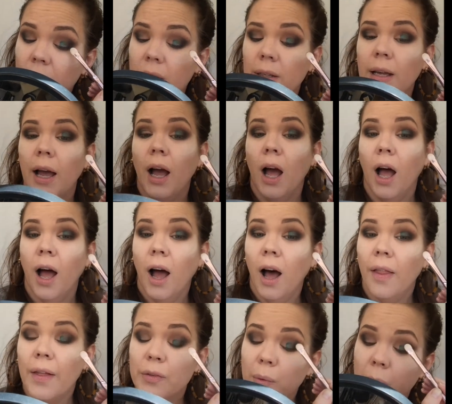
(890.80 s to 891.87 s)

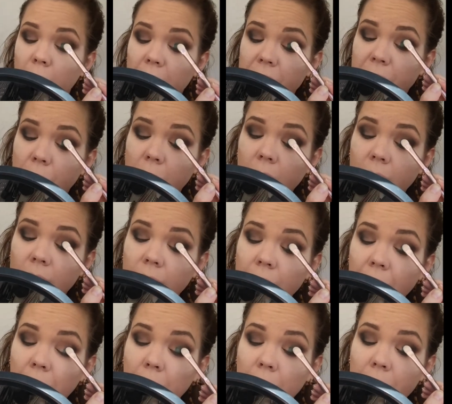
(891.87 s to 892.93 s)
Yeah, that's what I'm looking for.
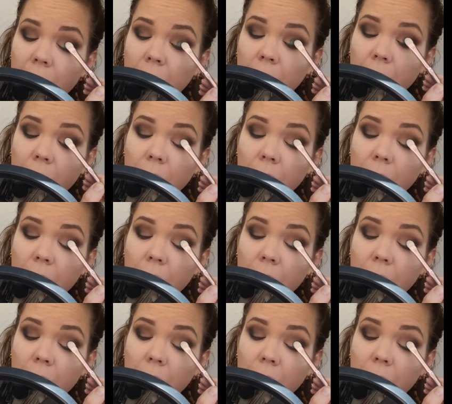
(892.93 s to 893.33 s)
There we go.